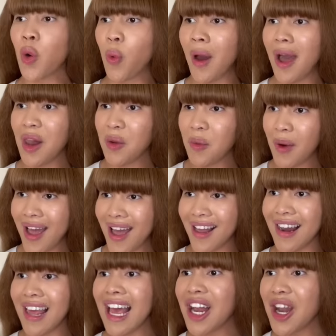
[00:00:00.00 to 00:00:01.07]
Well,
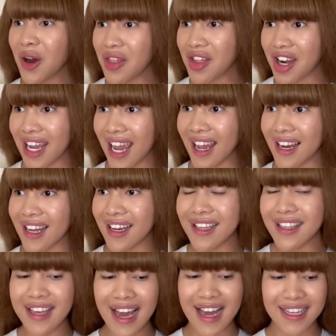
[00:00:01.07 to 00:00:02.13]
well, hello there,
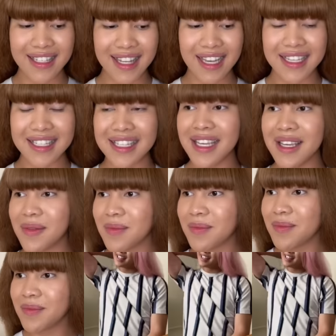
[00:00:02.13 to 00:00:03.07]
Kayla. Yes, take a seat.